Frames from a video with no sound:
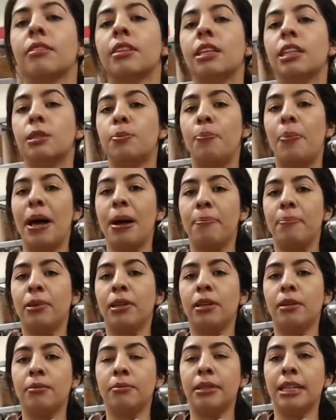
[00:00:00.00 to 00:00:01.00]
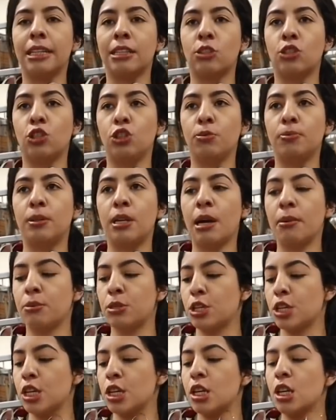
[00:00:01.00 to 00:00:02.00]
This peplum like tube top
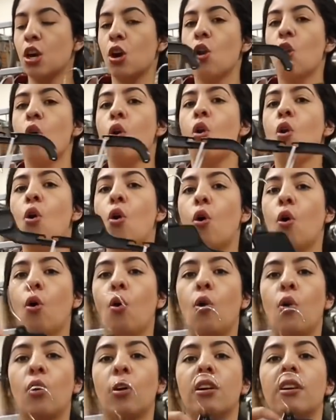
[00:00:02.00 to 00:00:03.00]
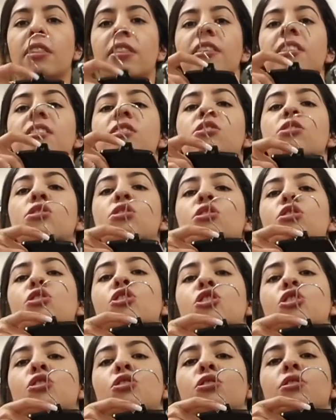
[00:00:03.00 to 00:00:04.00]
shirt or this
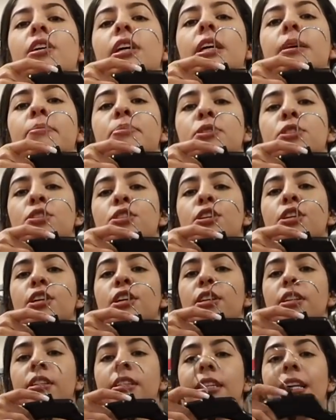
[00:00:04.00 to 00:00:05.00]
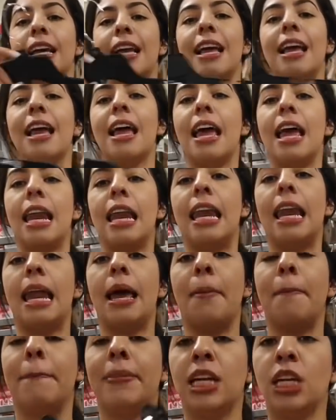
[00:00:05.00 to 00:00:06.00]
striped shirt.
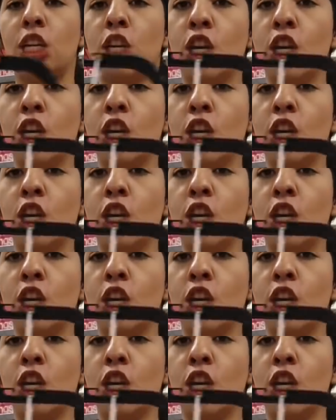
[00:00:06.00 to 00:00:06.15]
Let me